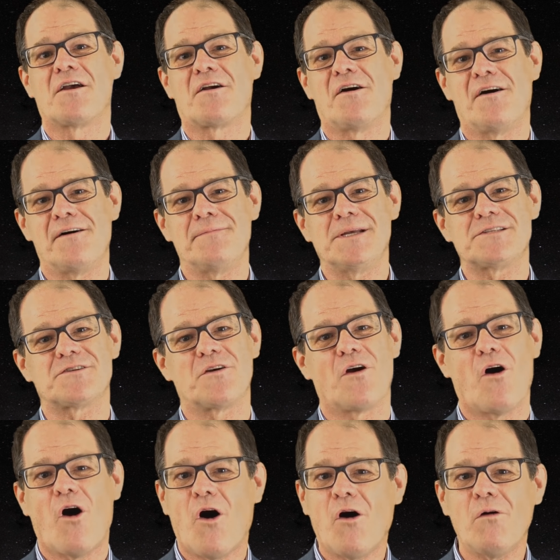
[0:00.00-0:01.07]
Comments
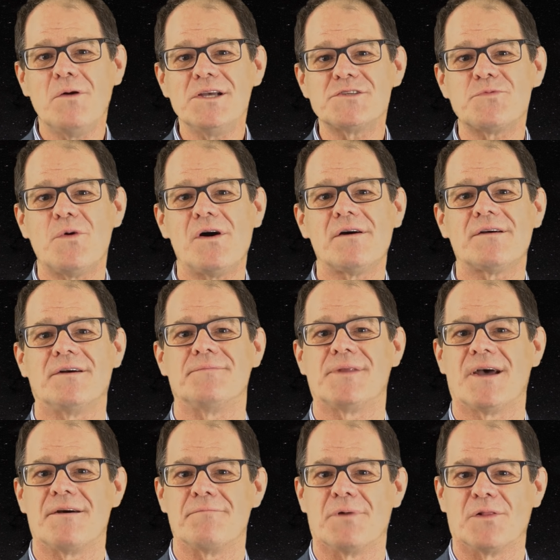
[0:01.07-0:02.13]
are always welcome
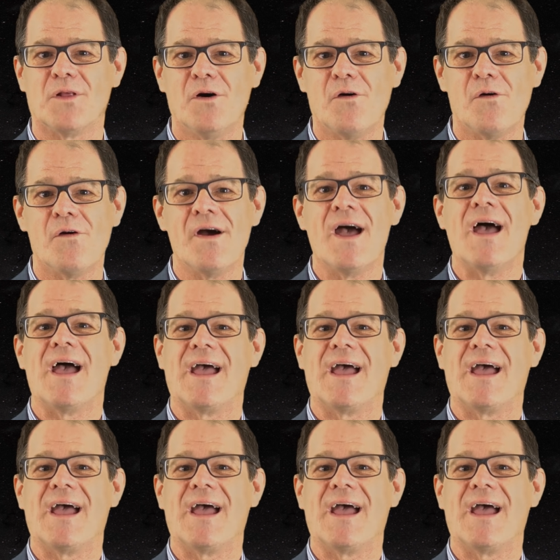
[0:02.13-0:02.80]
down below,